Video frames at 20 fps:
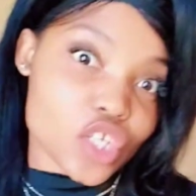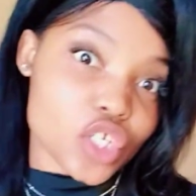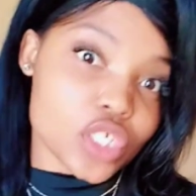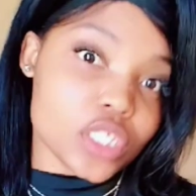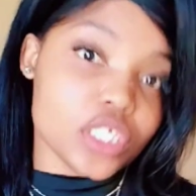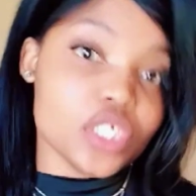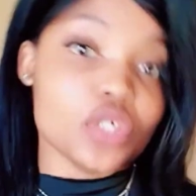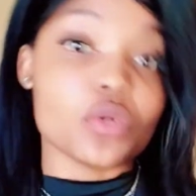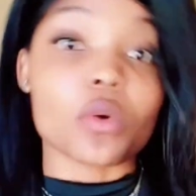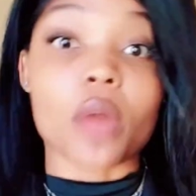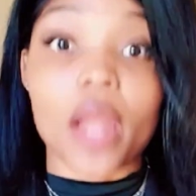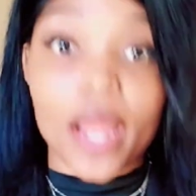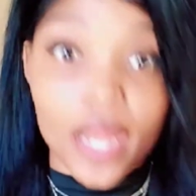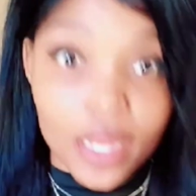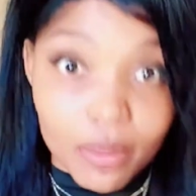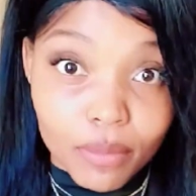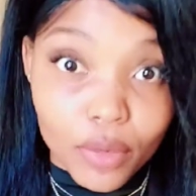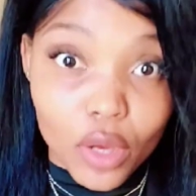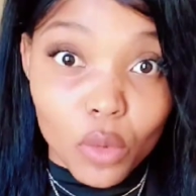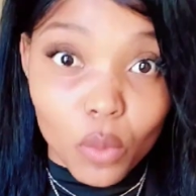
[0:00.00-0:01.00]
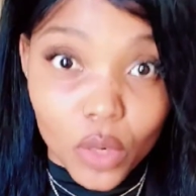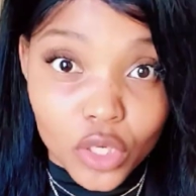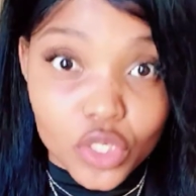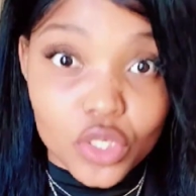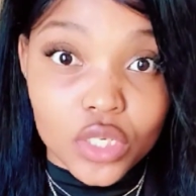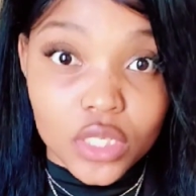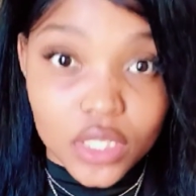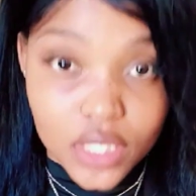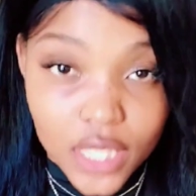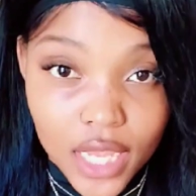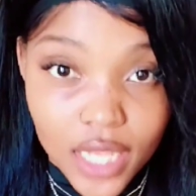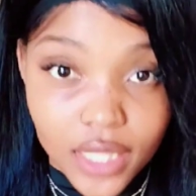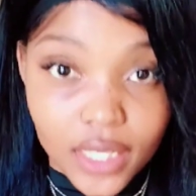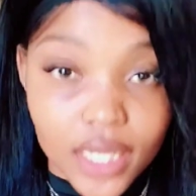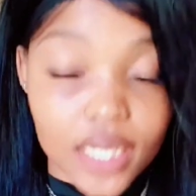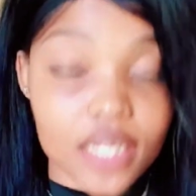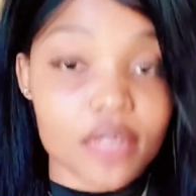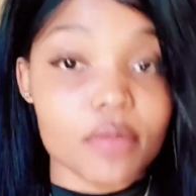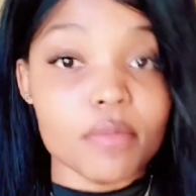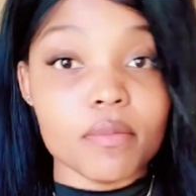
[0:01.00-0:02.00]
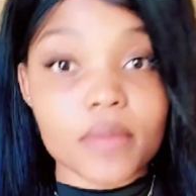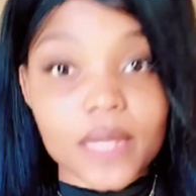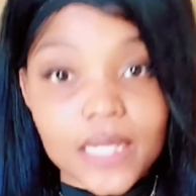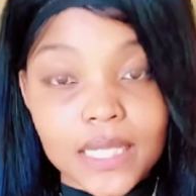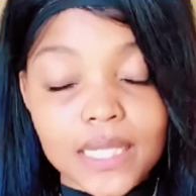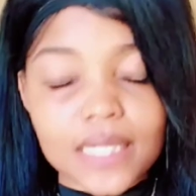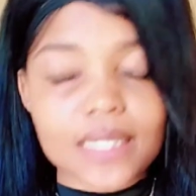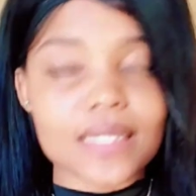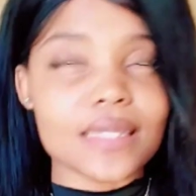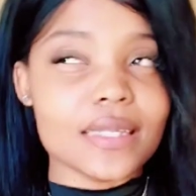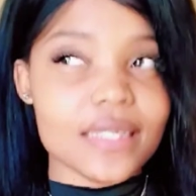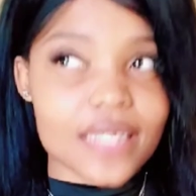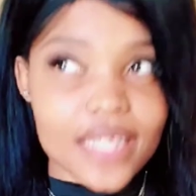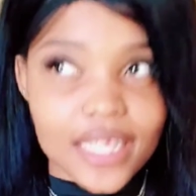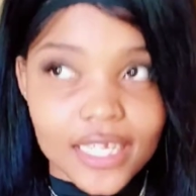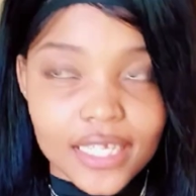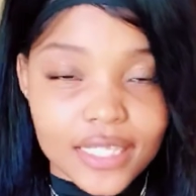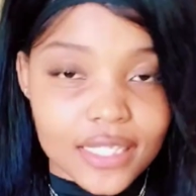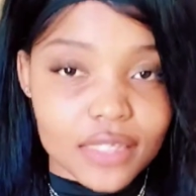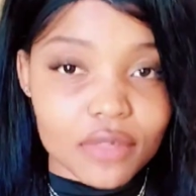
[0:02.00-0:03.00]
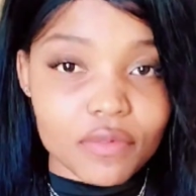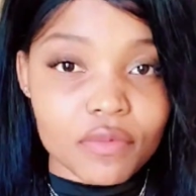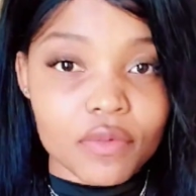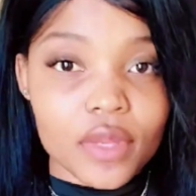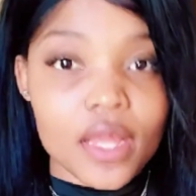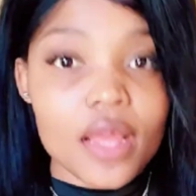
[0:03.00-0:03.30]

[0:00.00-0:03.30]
crying about what you're saying, then it means it's a negative